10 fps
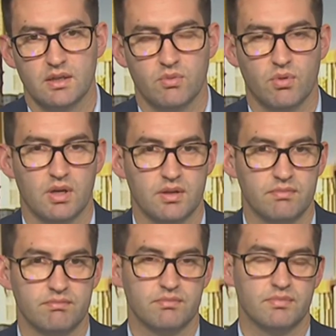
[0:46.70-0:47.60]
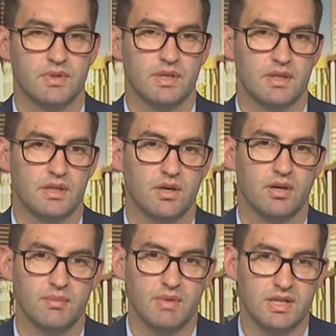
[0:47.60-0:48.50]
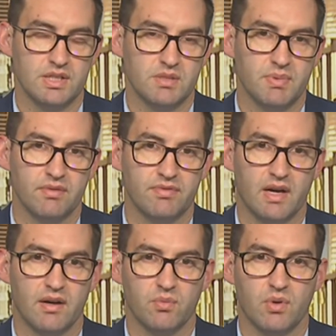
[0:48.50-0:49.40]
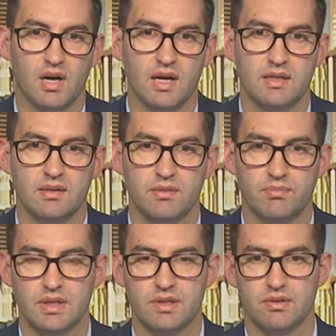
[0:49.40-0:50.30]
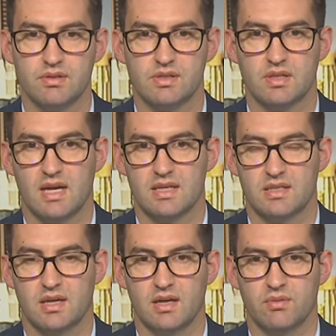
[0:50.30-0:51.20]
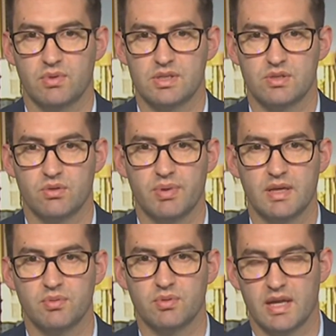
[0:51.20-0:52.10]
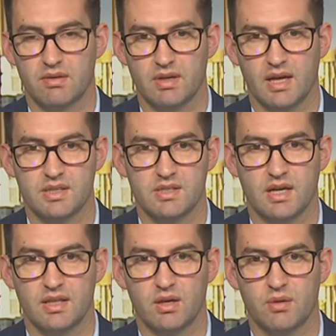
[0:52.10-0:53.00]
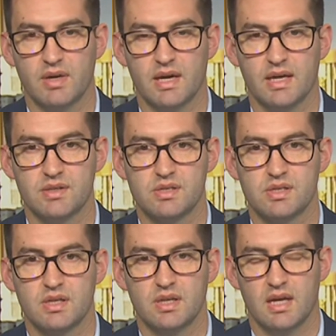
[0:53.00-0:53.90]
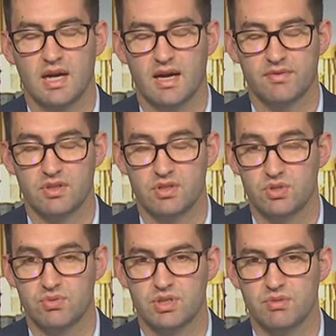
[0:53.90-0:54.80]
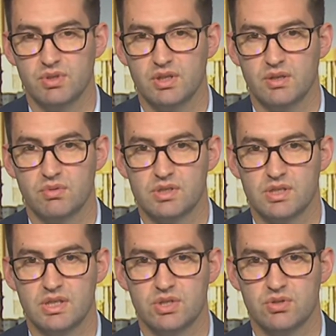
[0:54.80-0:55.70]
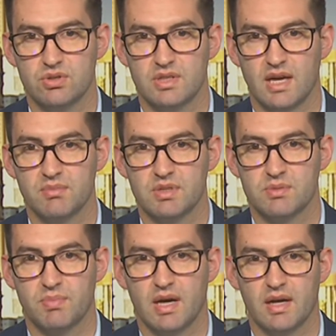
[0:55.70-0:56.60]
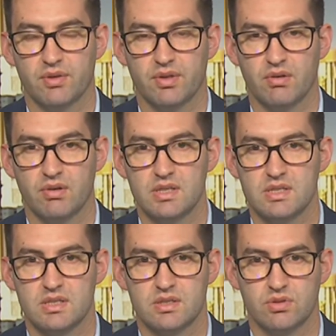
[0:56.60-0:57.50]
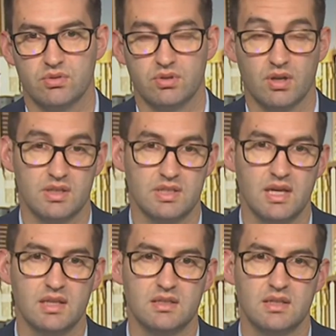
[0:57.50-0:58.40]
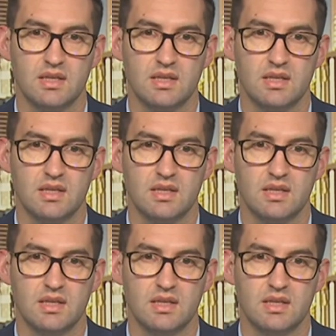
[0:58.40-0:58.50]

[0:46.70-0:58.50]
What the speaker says: Well, the condemnation has been far and wide, because last night we saw people gathering outside the Opera House after the Jewish community was issued statements by authorities to not attend,